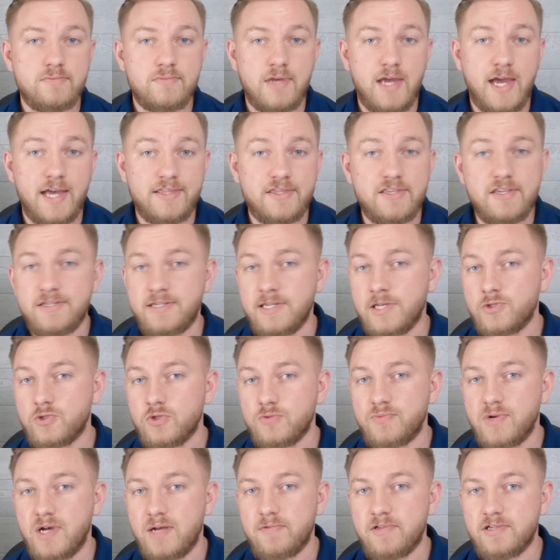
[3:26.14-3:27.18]
At the initial
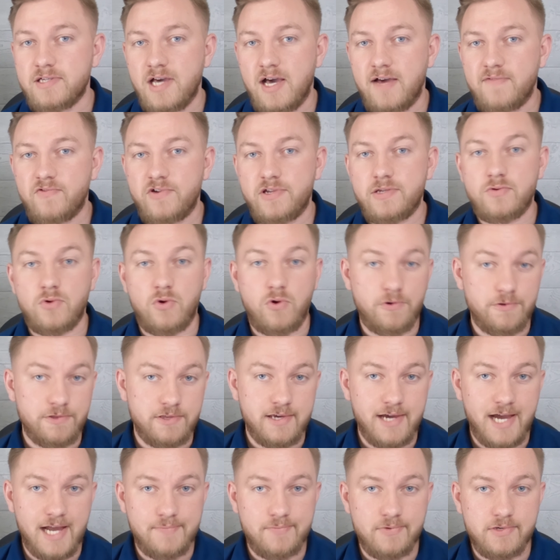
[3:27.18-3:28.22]
public offering, or the
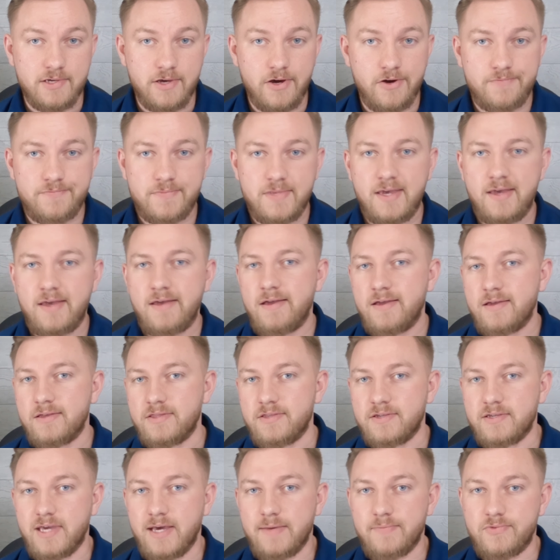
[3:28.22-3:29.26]
IPO,
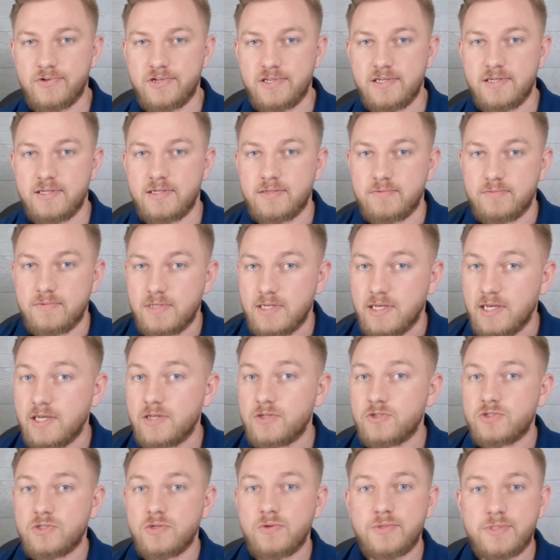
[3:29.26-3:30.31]
the company
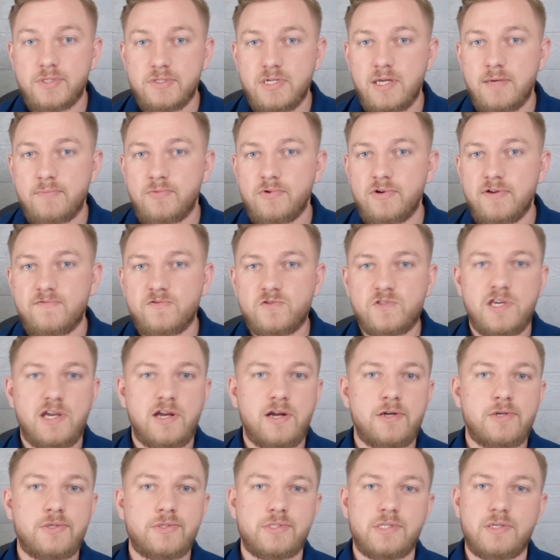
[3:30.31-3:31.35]
issues a number of
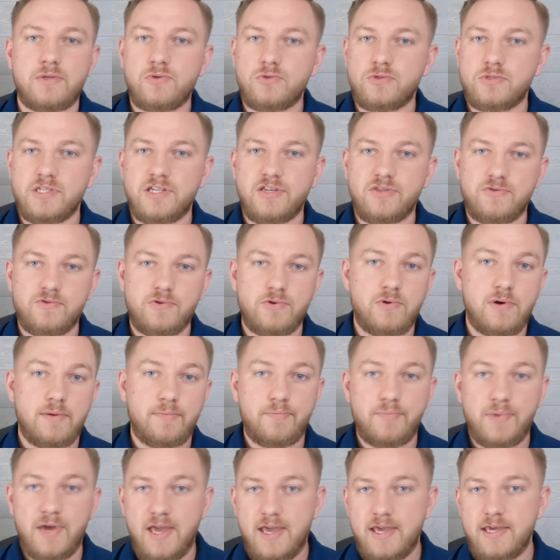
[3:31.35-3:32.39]
shares, usually through a
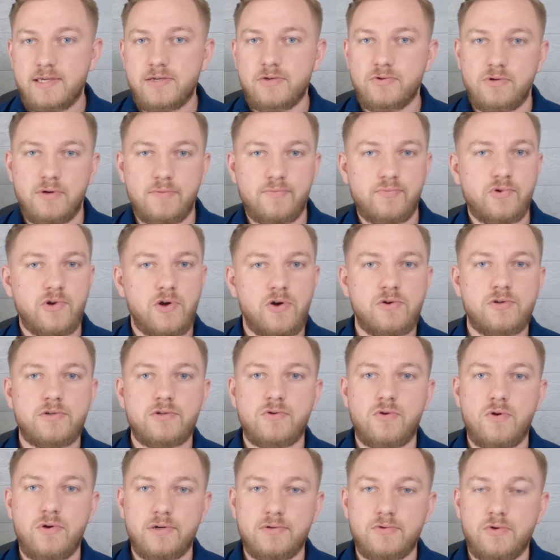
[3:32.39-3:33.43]
bank or a
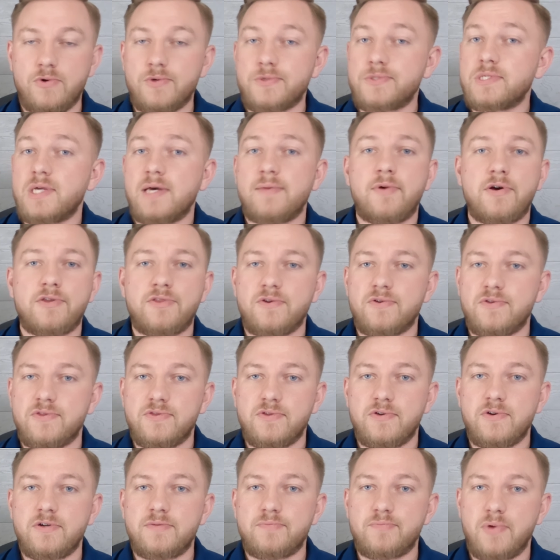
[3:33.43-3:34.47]
broker or some other
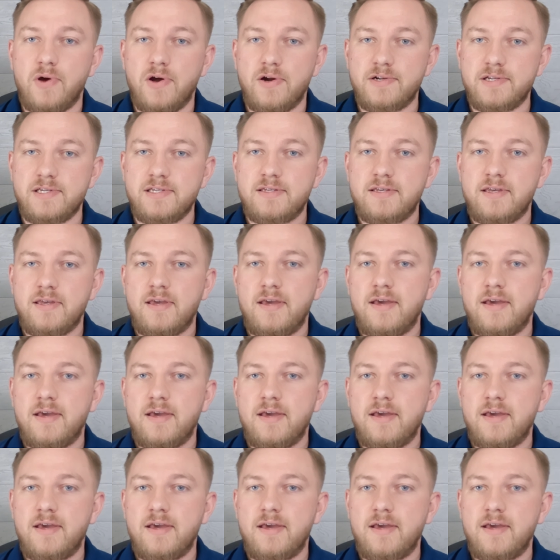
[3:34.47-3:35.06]
third party,